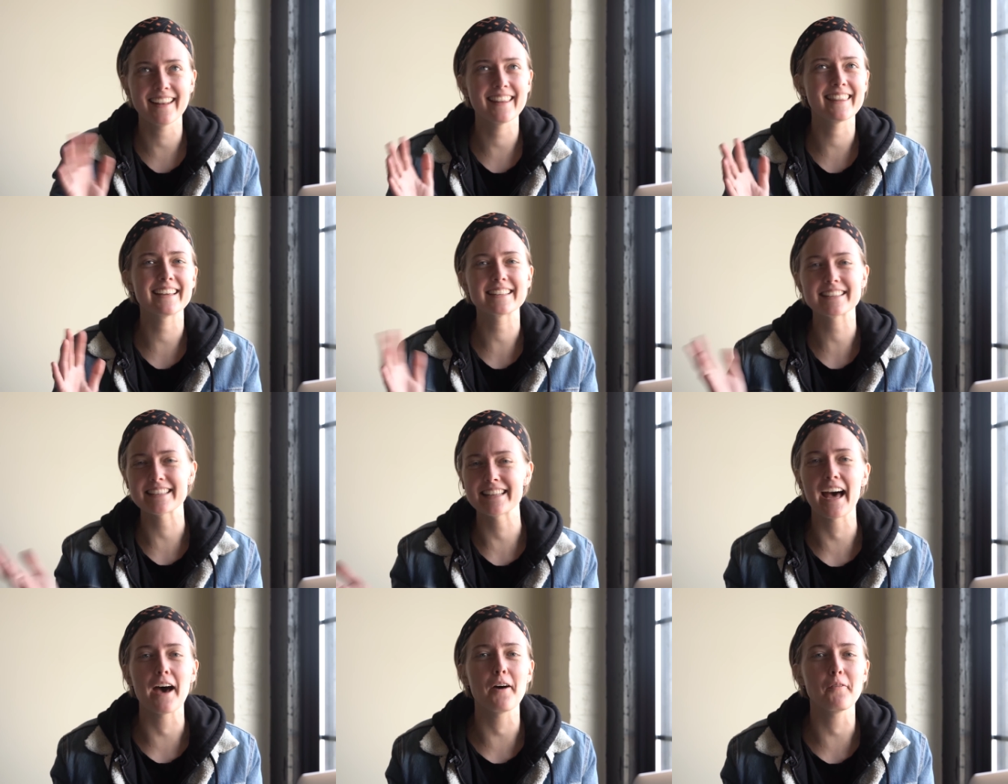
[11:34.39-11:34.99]

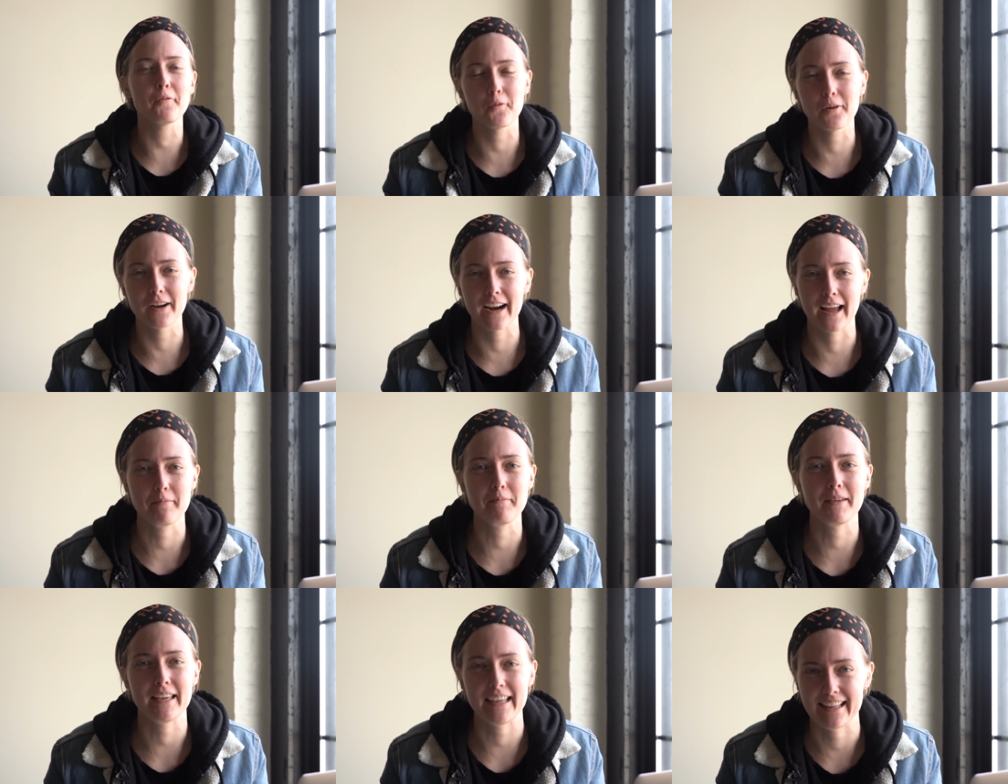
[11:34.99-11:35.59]
That's not what
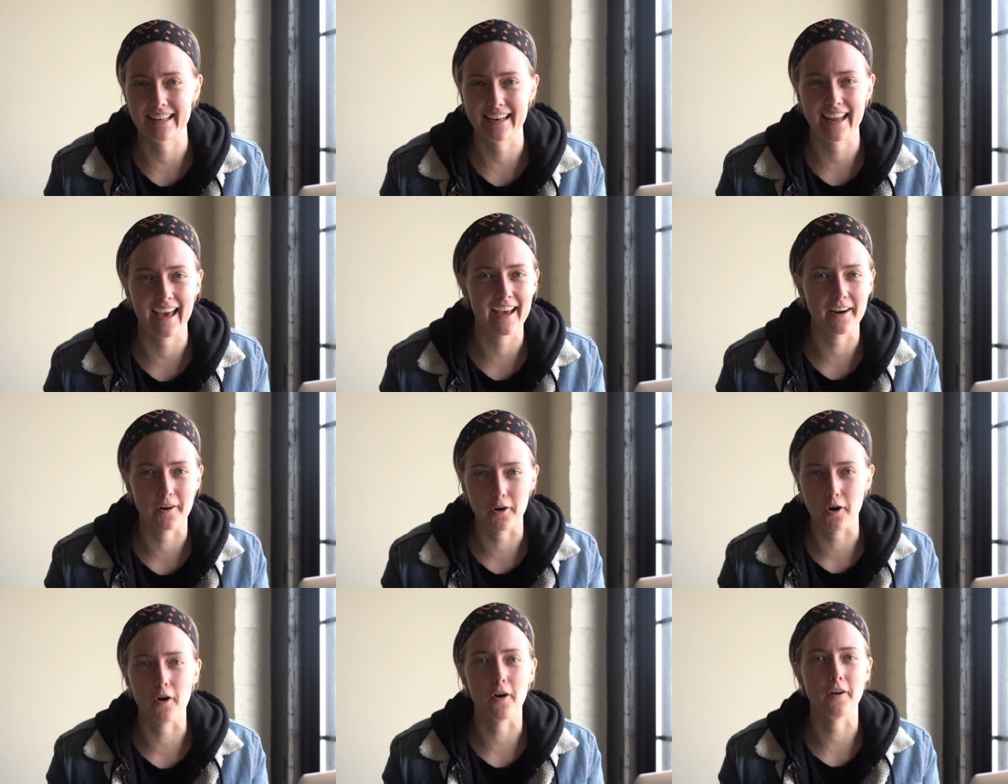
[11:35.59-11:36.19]
I mean
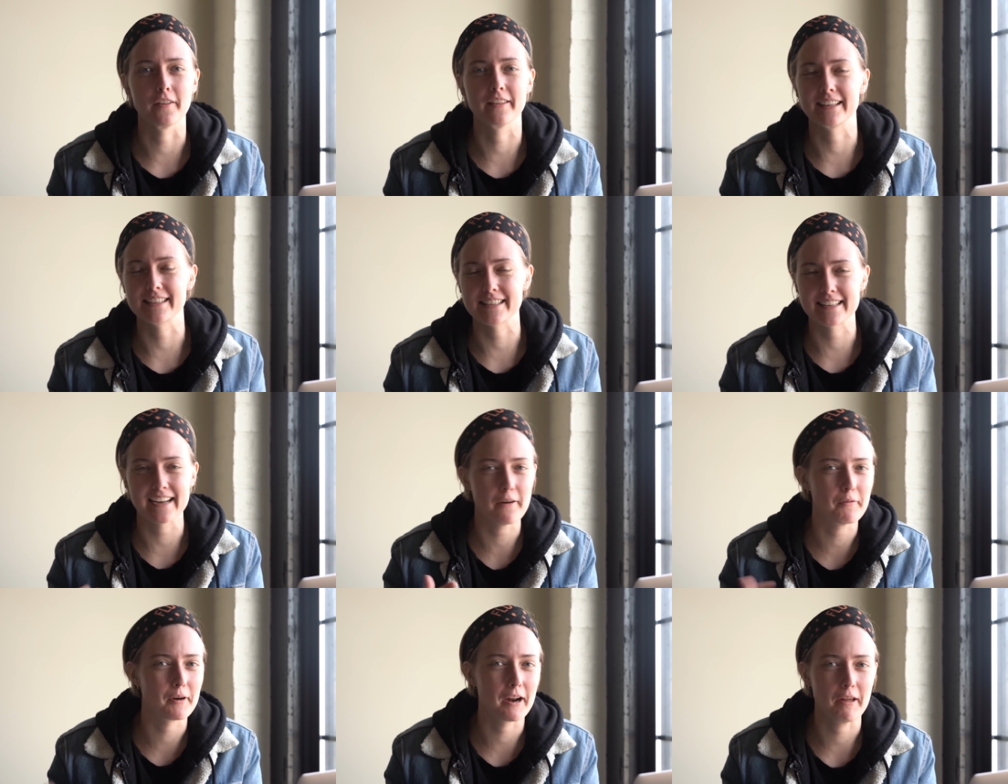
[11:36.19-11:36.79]
at all.
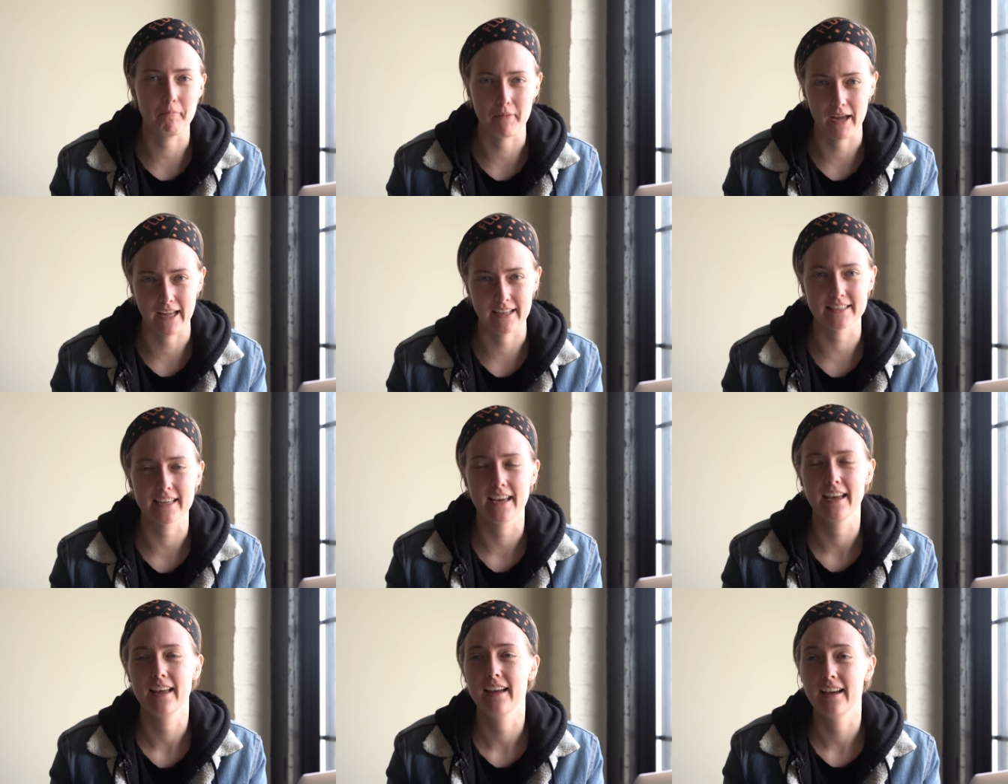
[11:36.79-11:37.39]
That's not what I
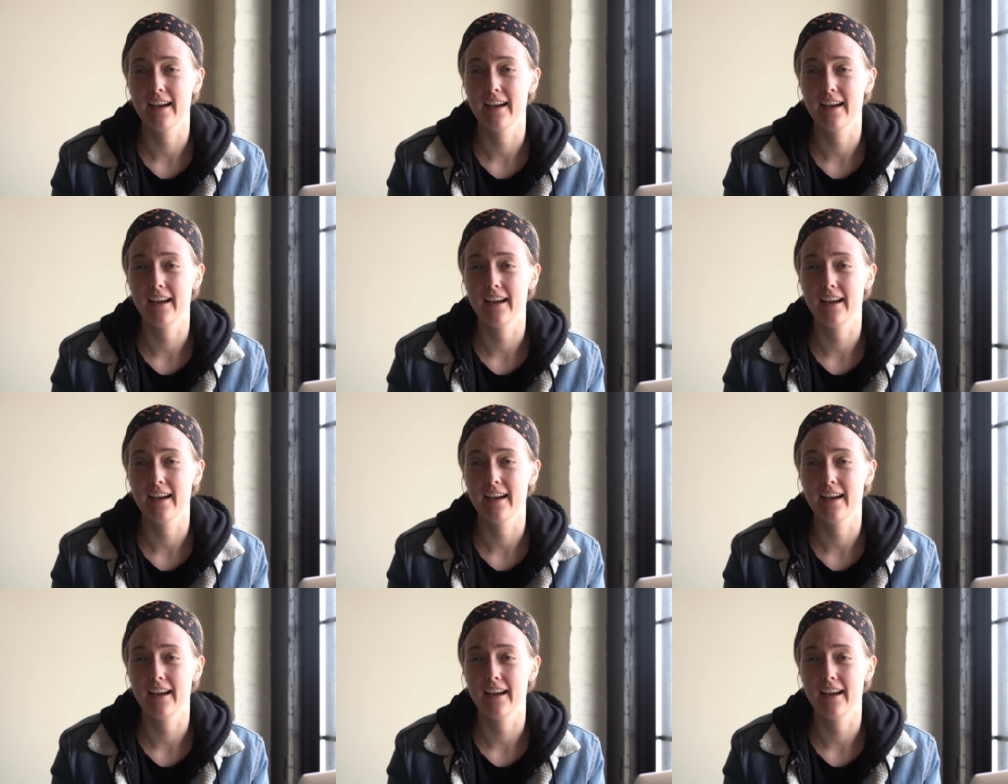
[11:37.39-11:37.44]
meant.